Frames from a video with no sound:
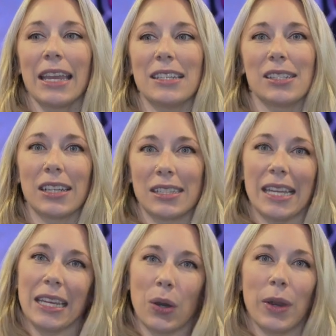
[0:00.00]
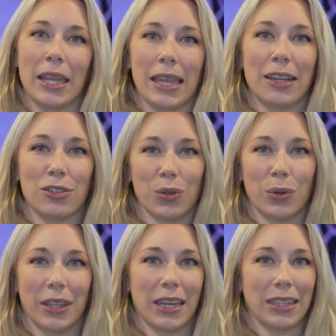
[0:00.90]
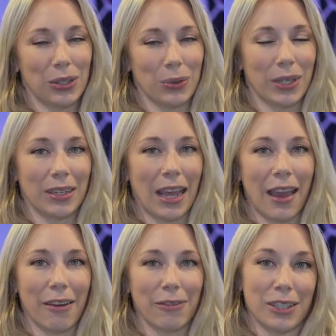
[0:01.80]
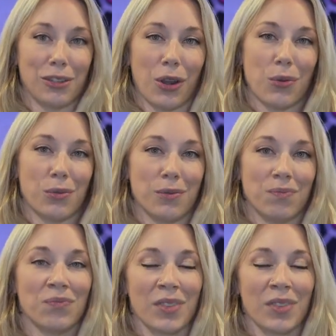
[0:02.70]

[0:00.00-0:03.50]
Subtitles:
is going to take away that joy that you can have in your own